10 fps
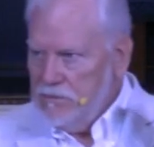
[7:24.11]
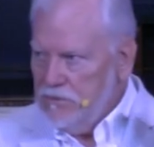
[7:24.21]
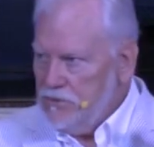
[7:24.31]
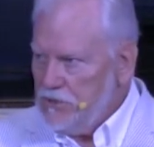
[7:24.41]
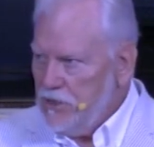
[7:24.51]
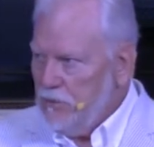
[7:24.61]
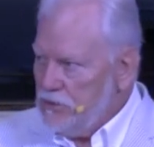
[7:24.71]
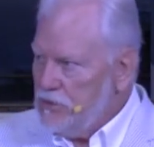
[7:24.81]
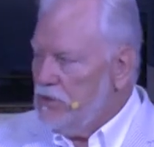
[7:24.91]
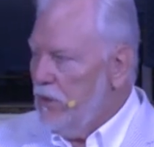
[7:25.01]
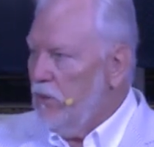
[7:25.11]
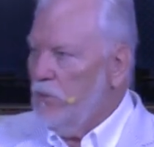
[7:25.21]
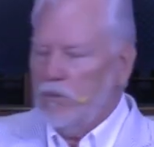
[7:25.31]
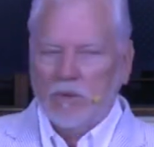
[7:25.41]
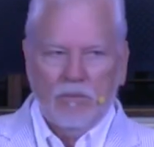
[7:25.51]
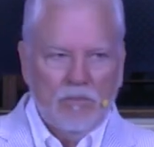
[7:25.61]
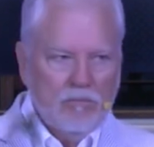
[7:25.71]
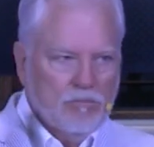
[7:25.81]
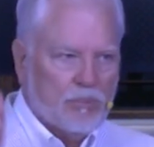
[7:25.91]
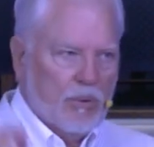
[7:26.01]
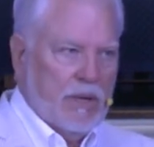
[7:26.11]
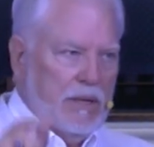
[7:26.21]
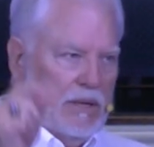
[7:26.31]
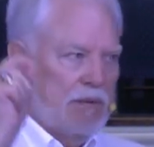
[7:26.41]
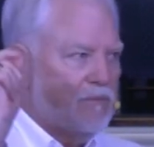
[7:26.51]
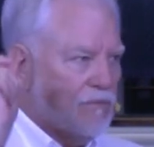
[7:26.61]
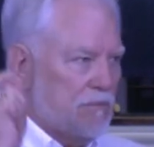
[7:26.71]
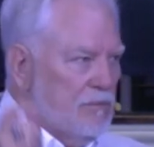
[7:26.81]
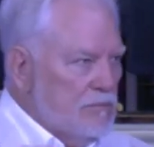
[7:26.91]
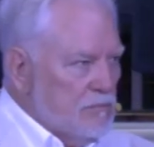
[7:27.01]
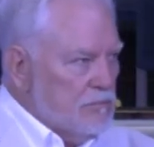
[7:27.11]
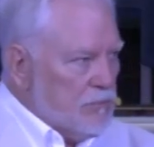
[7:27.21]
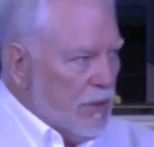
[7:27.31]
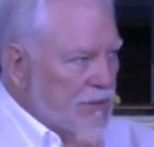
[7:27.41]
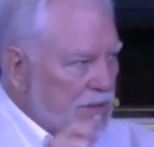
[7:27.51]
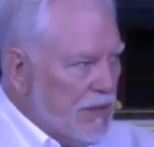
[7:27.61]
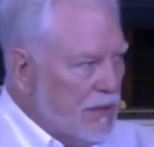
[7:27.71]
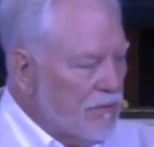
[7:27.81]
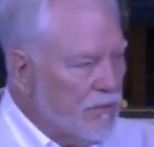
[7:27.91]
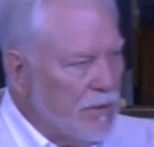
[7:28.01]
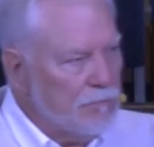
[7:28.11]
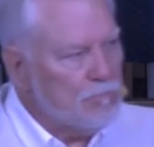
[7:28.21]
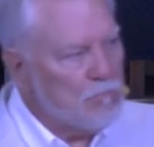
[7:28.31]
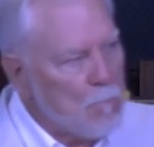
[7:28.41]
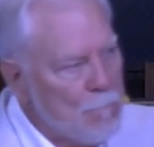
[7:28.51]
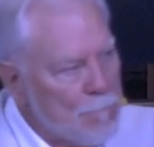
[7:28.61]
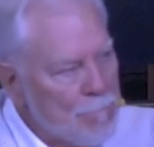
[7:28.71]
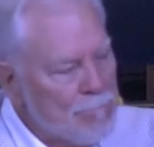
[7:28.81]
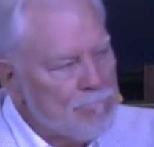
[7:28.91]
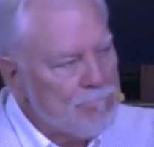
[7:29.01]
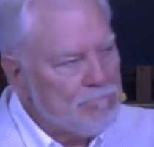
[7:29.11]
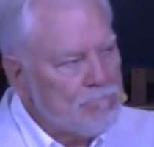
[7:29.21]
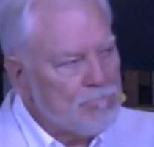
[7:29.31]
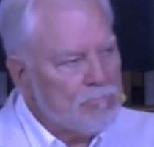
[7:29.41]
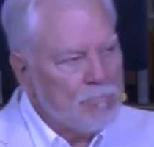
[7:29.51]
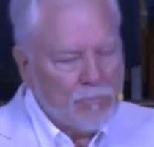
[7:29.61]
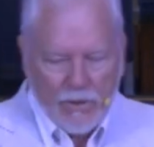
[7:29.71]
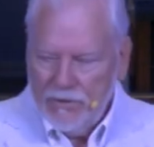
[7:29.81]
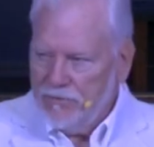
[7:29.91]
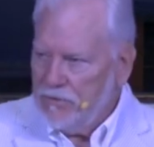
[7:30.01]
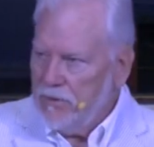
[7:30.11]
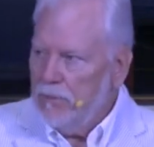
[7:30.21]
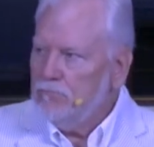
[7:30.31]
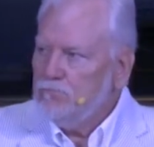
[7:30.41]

she was told, Pray for President Trump. Pray for Trump.